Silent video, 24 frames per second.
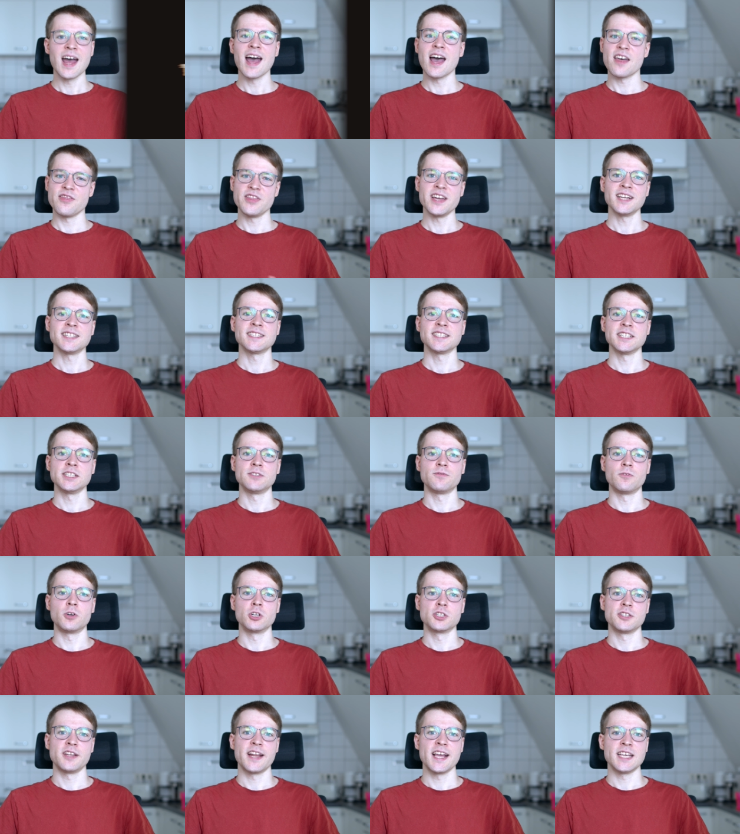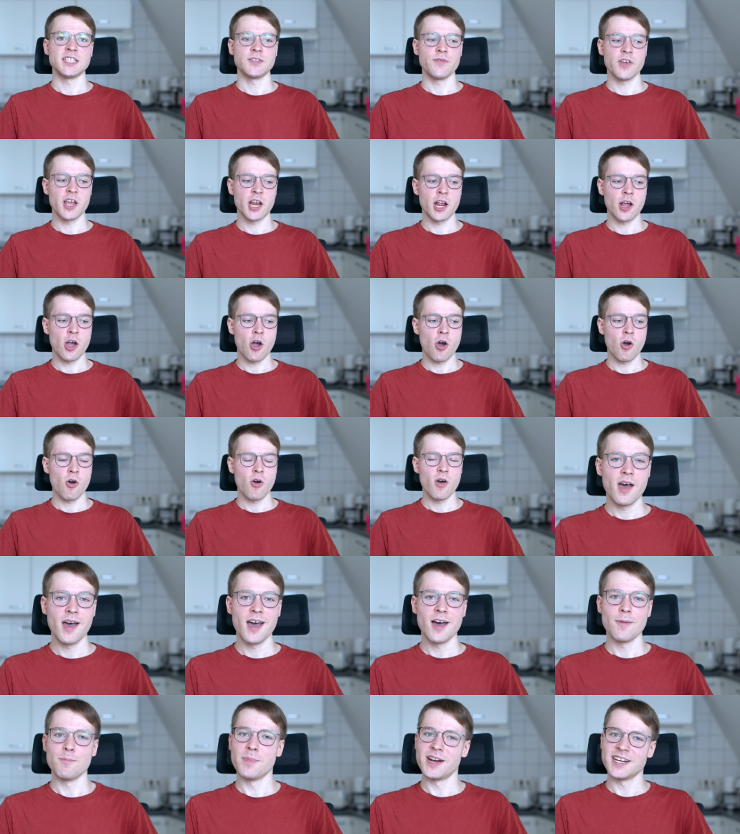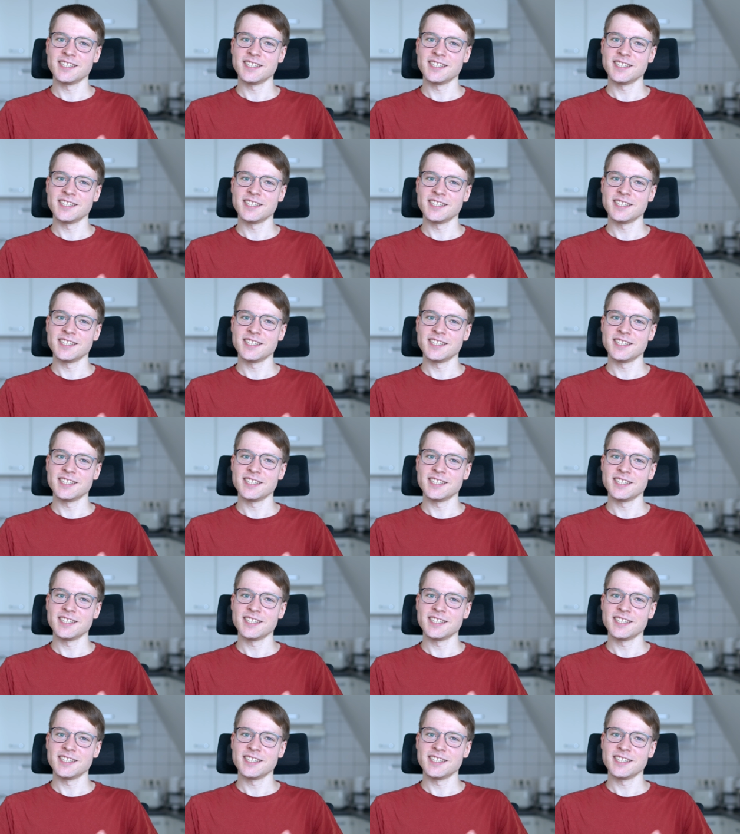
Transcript: That's it for today's video. But